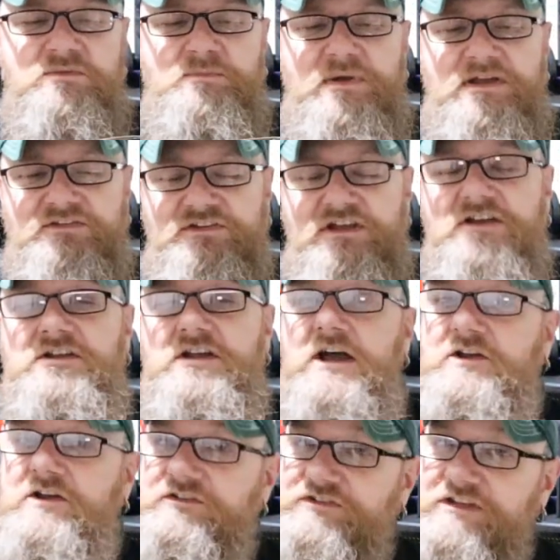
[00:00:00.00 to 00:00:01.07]
the best.
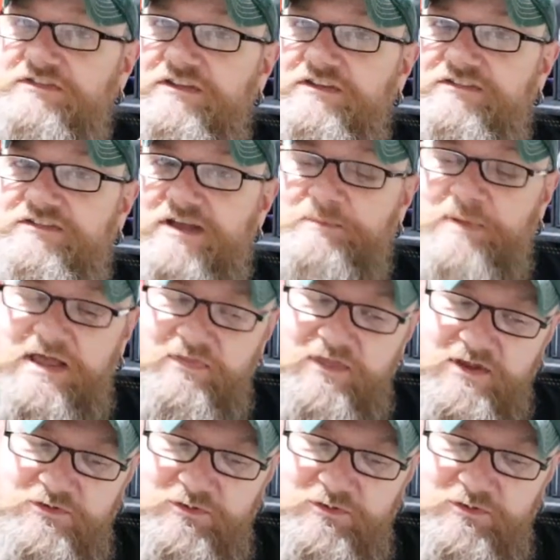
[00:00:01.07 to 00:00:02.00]
And I said this about their